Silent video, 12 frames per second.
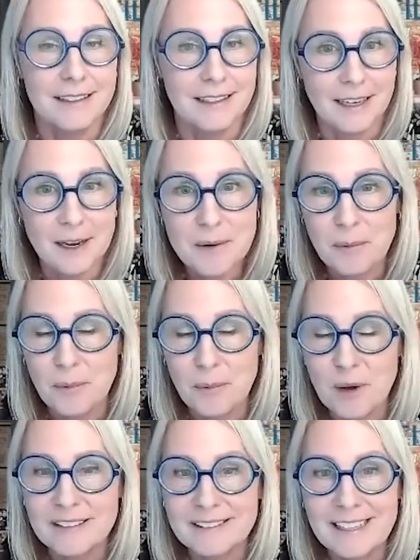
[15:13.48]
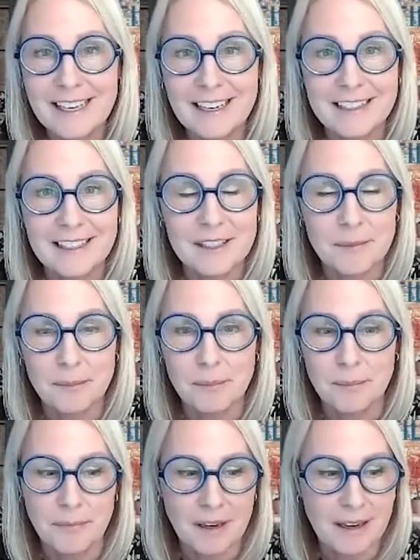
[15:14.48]
yeah, well,
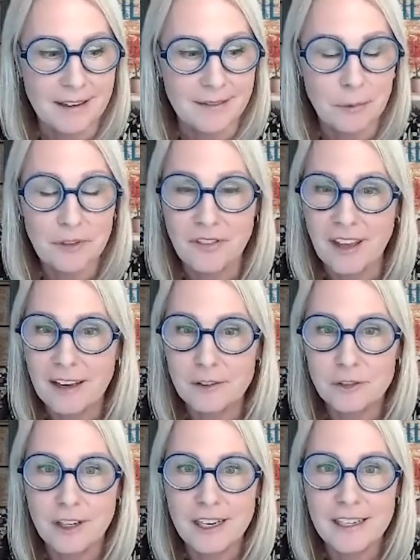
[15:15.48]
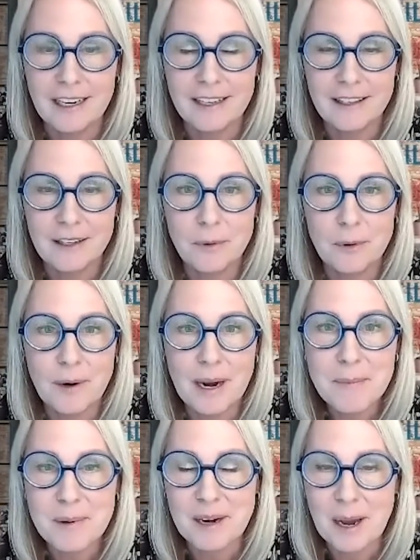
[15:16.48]
with that, Trent, I think we'll
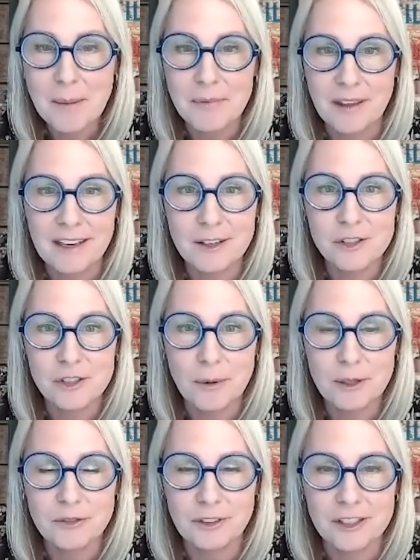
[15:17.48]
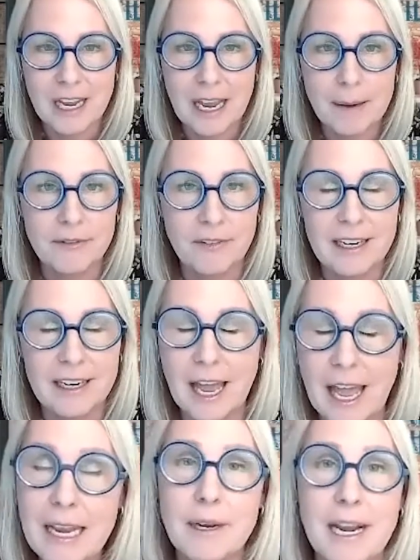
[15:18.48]
wrap it up. Thank you so much for your time. If
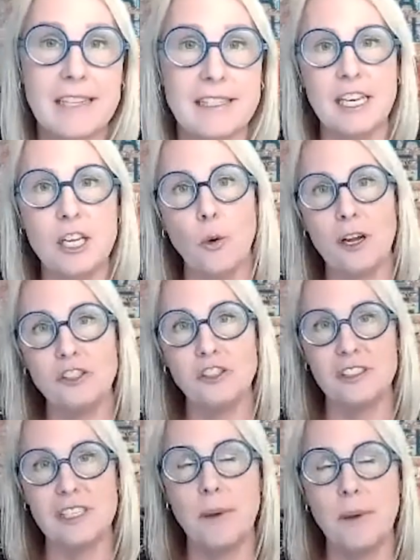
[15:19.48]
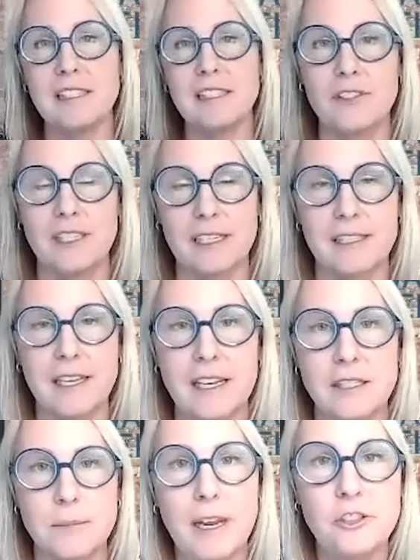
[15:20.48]
anyone has any questions on Best of
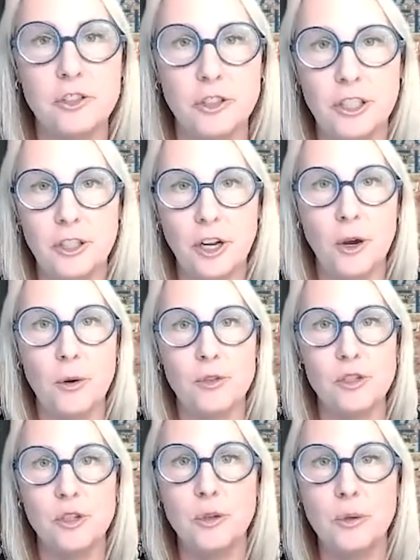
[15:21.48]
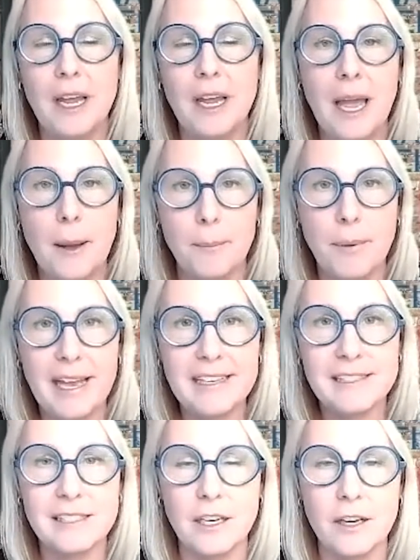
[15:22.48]
Success, make sure you go to
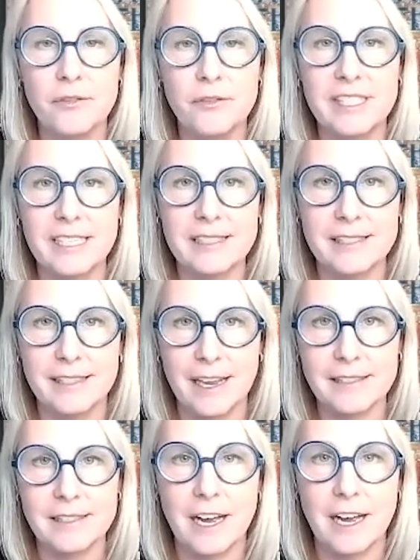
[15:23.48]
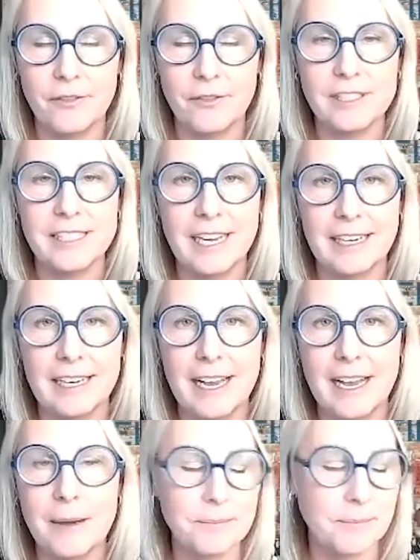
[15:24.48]

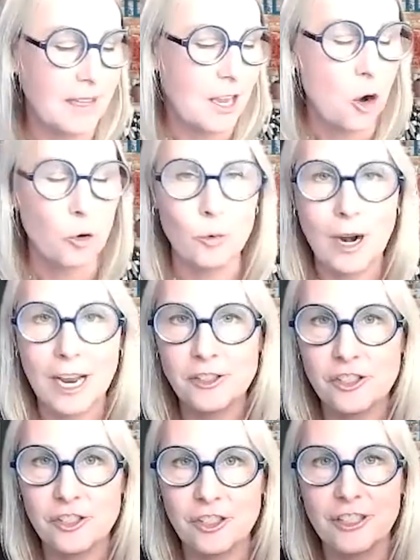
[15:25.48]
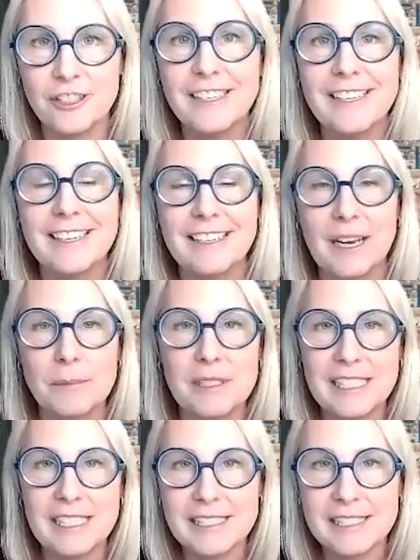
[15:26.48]
bestofsuccessconference.com, register, come
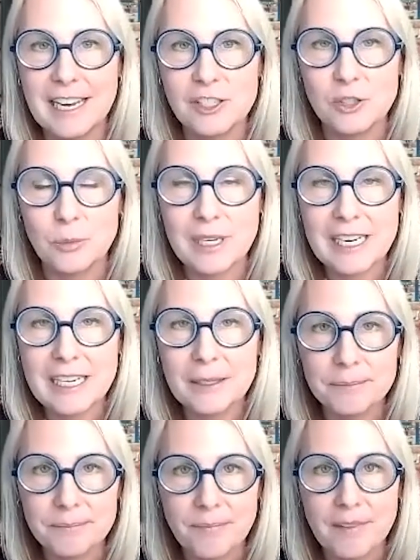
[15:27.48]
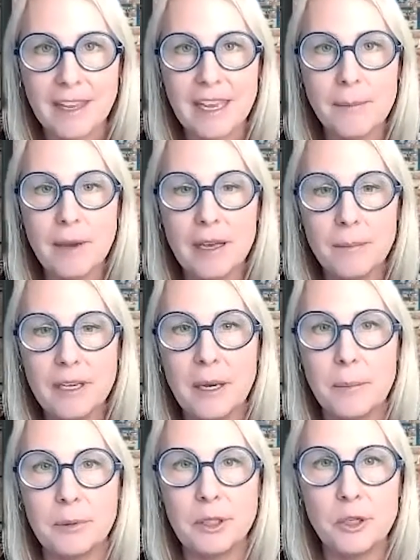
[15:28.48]
see us next week. Email me
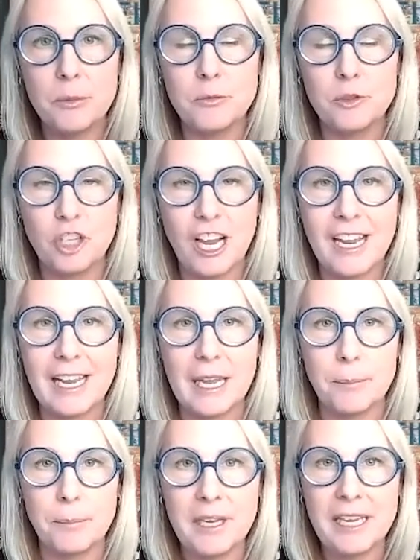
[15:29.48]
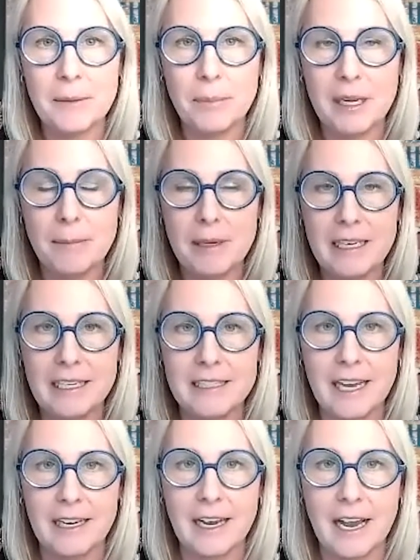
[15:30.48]
at
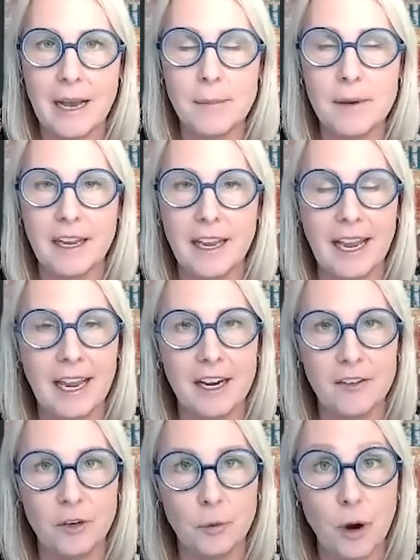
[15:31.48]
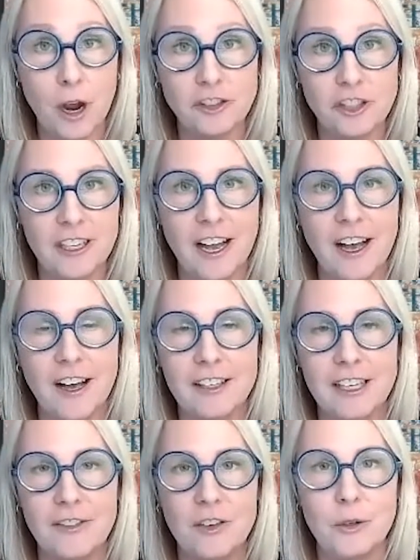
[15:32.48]
bloomj@bnpmedia.com. And if you're watching, I'll
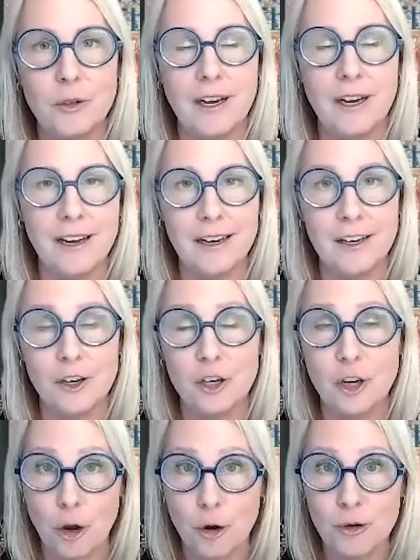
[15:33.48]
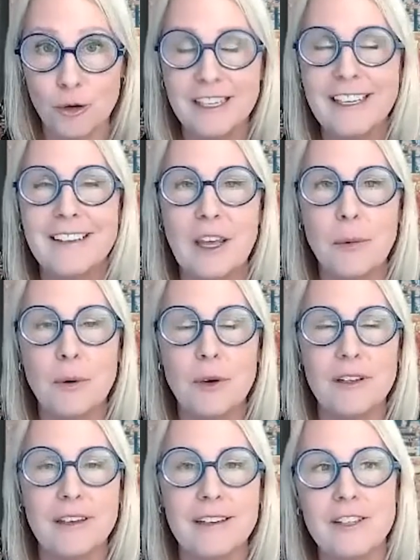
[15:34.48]
give you a code
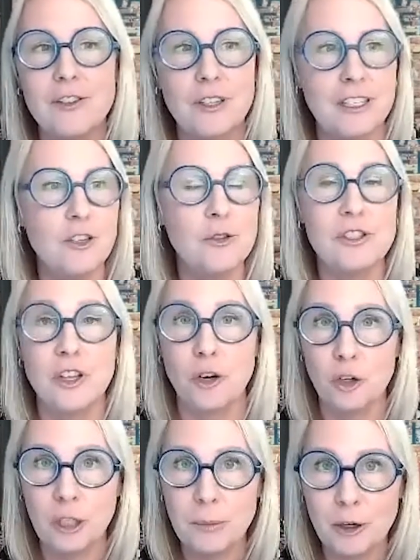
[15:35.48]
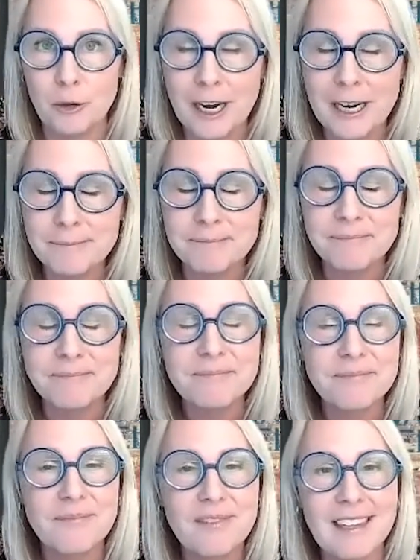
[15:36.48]
that you can use the early bird rate.
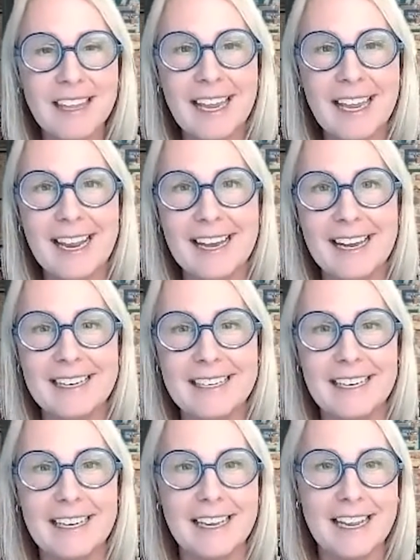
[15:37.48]
And